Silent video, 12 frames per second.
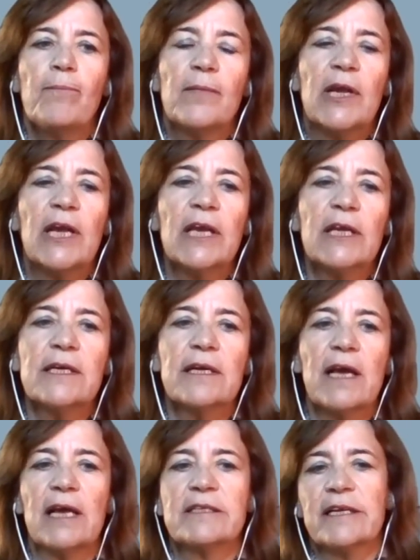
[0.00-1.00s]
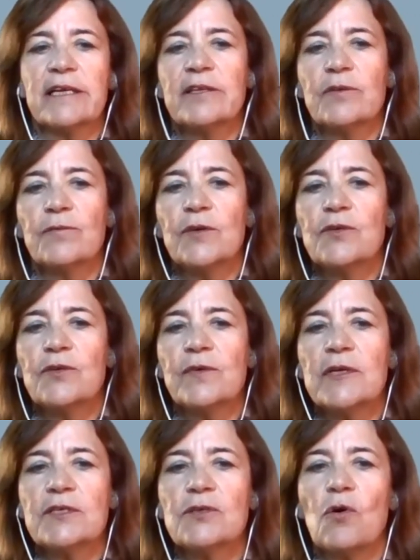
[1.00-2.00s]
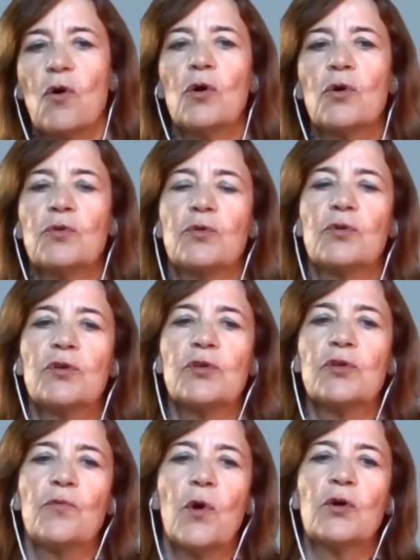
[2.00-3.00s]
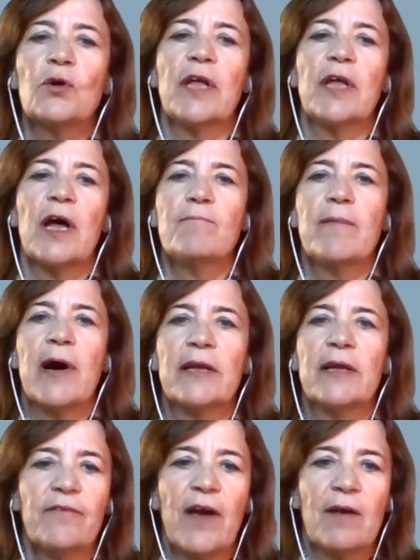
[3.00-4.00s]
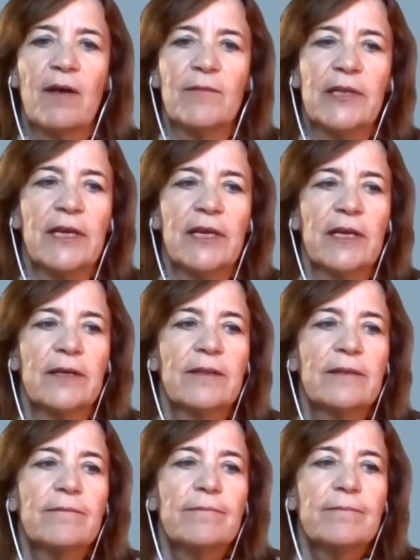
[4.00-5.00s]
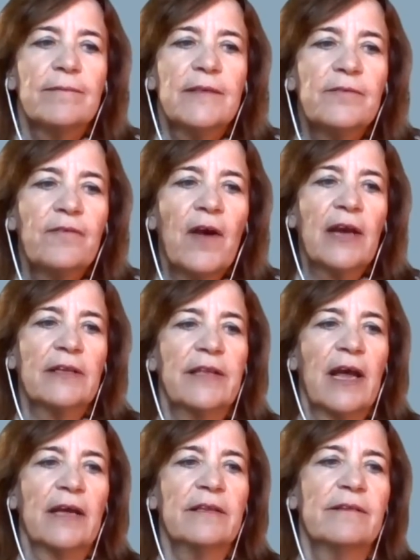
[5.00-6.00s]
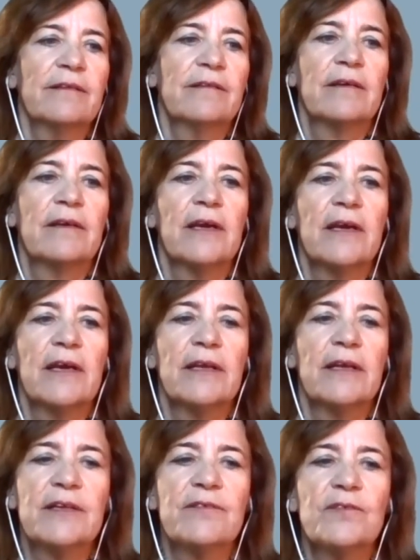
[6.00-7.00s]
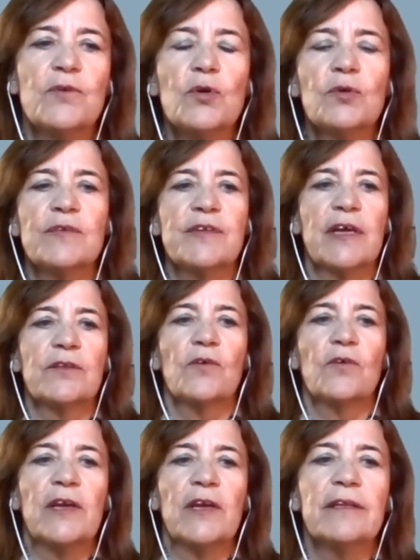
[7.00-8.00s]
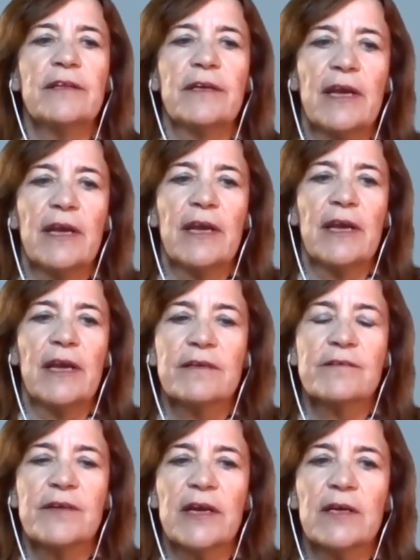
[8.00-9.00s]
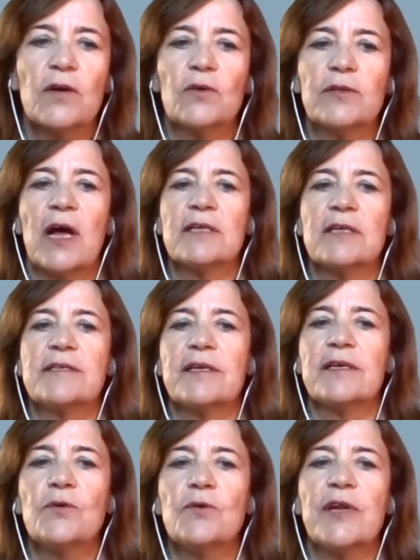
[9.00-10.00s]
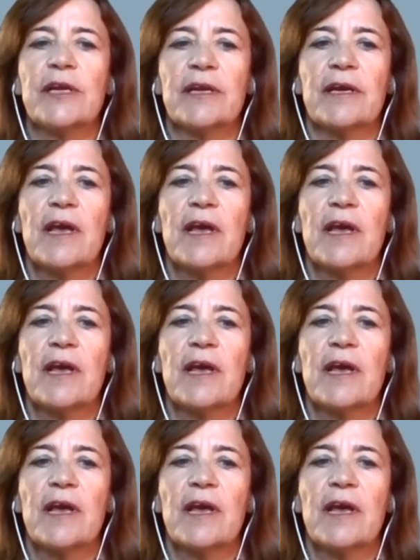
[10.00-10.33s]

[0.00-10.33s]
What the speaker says: either as individuals or through the work done by the family. The fact that this new set of indicators recognize the unique